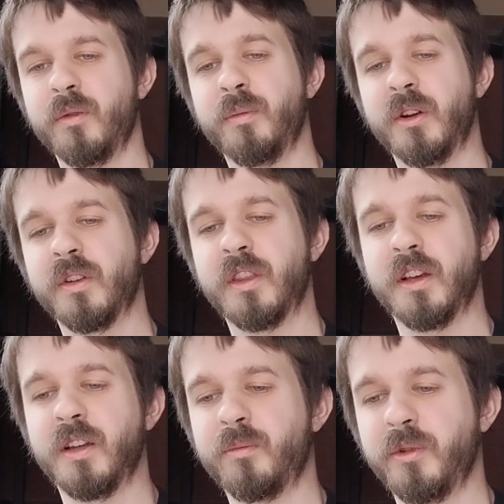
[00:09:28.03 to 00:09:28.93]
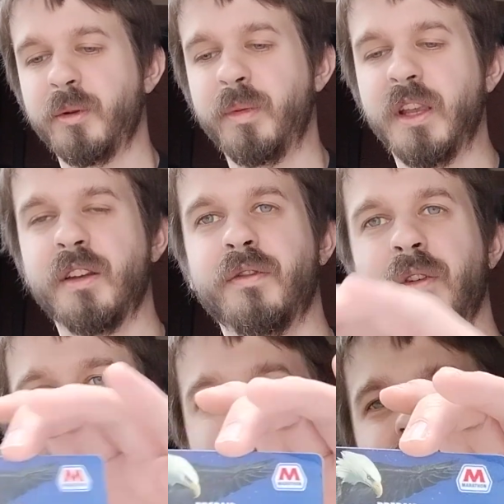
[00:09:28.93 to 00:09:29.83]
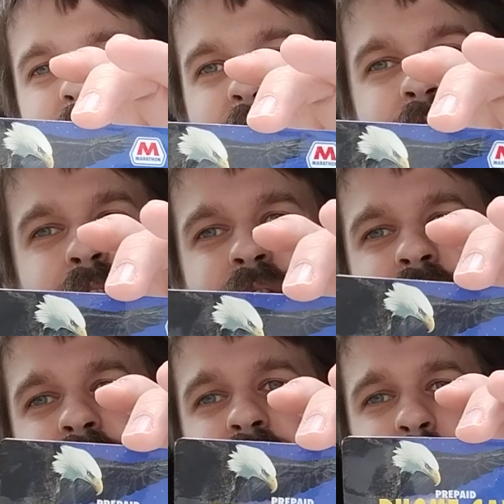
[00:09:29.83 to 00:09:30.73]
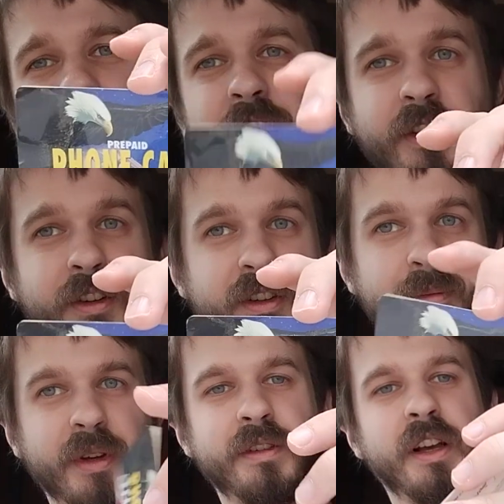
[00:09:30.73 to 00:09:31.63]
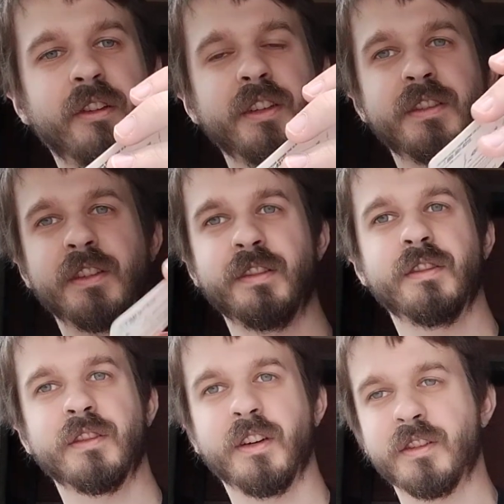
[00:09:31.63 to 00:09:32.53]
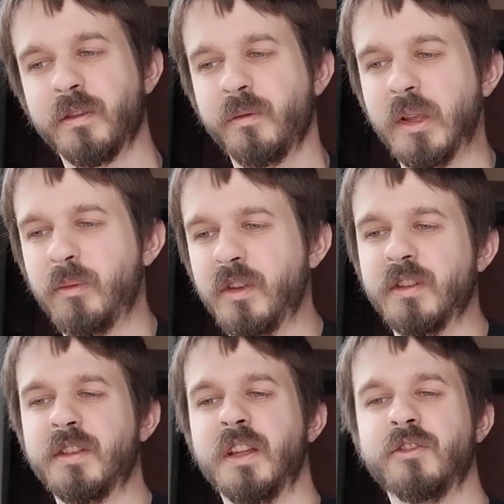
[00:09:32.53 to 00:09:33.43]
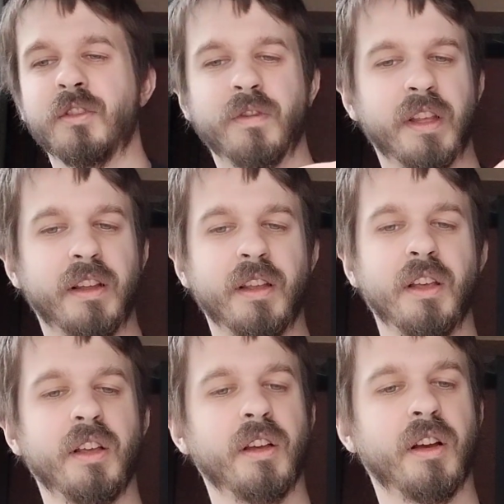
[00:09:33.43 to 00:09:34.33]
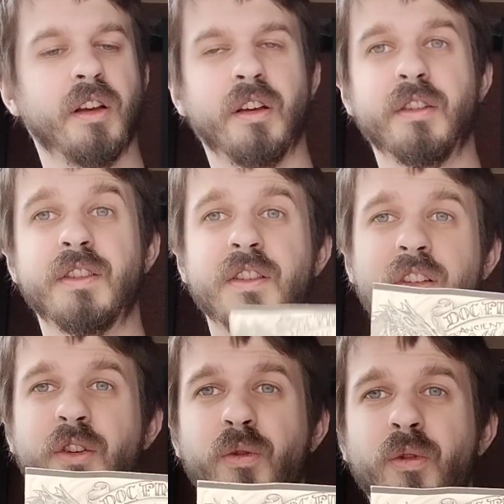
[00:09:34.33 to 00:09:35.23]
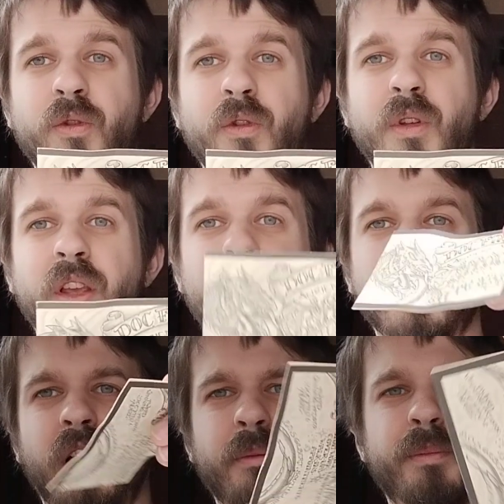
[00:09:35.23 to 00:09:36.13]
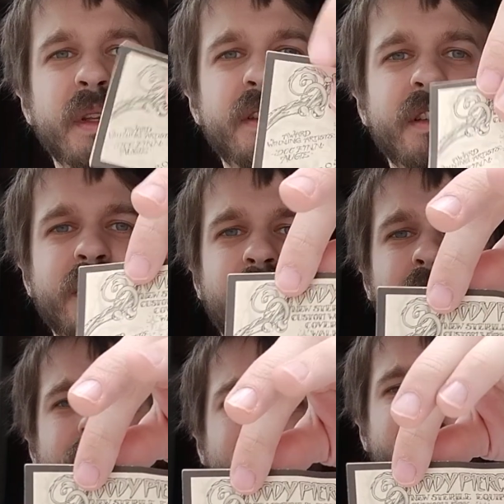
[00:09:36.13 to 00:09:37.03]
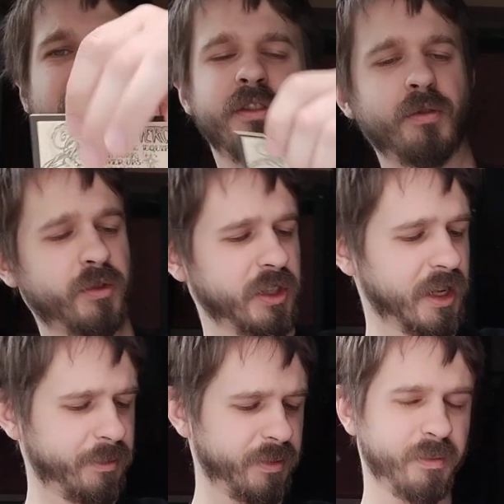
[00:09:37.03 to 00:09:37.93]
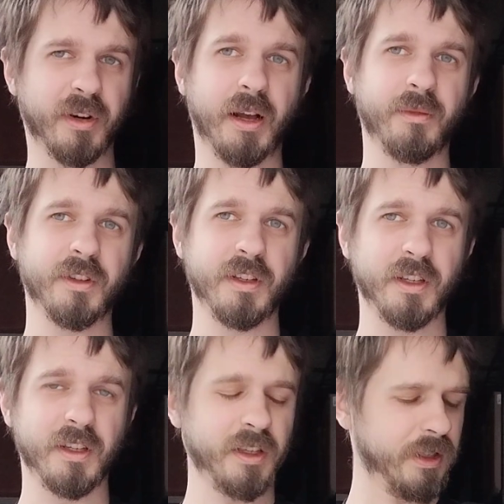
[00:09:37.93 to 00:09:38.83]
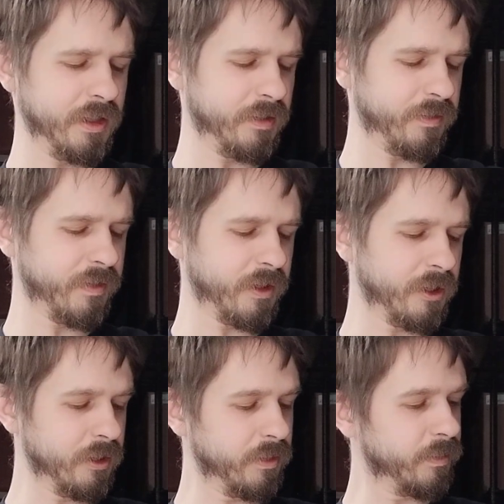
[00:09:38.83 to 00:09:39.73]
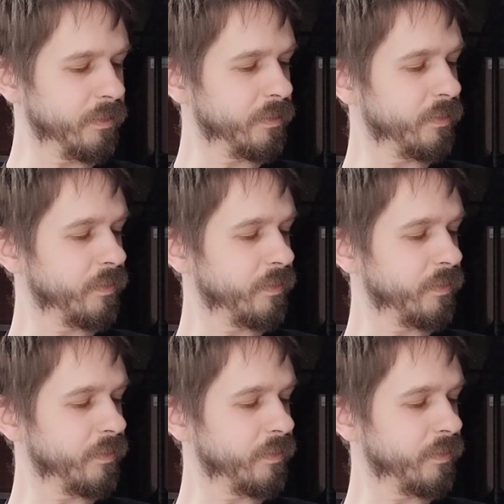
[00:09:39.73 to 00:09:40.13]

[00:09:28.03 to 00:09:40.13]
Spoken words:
Marathon prepaid phone card. I don't know if this is going to be good, but I'll list it. Some might be nostalgic for that. This is a cool business card for a tattoo shop. Probably from...